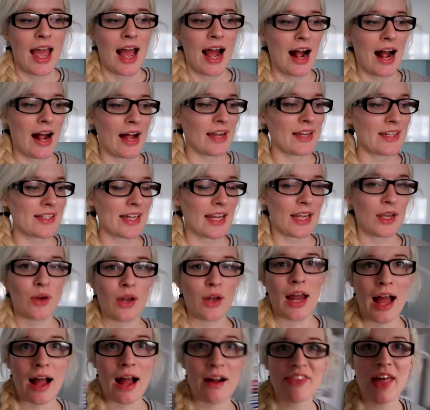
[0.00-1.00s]
and
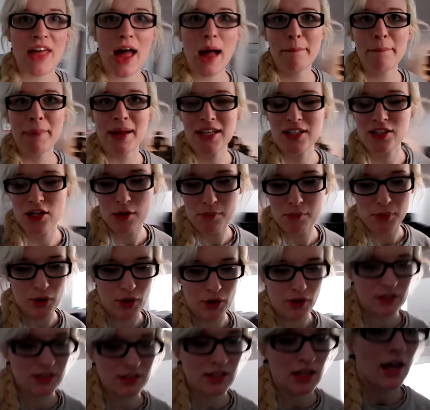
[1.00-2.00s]
he'll have that bento
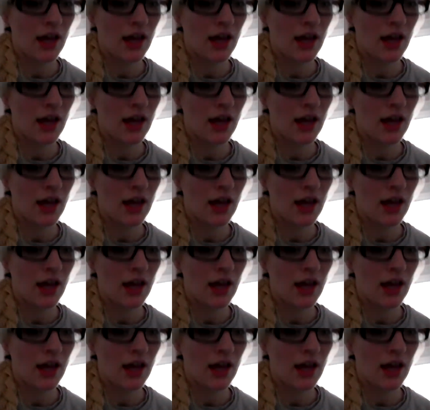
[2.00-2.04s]
box.